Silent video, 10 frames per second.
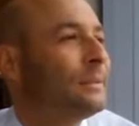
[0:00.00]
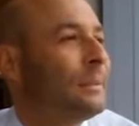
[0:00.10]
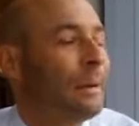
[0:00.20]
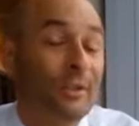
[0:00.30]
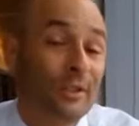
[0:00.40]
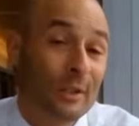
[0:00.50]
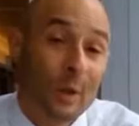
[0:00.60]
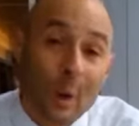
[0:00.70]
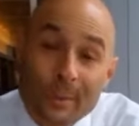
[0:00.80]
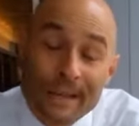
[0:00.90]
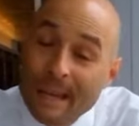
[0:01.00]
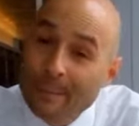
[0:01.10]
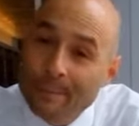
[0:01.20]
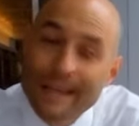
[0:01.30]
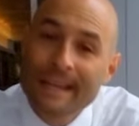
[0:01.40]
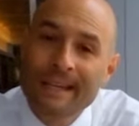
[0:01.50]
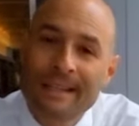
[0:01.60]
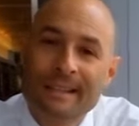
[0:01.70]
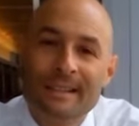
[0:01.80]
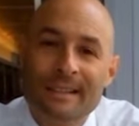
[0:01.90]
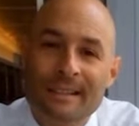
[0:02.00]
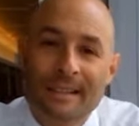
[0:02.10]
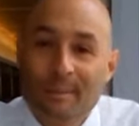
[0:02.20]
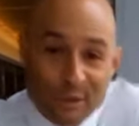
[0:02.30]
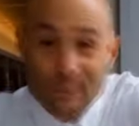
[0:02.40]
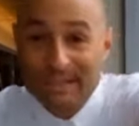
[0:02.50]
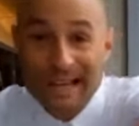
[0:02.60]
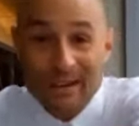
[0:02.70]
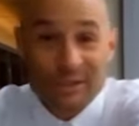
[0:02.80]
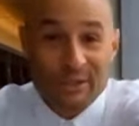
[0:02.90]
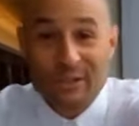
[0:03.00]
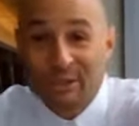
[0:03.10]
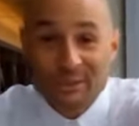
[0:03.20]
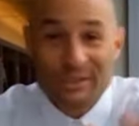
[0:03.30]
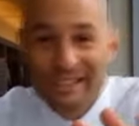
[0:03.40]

my Musical Hope Campaign, coming to a town near you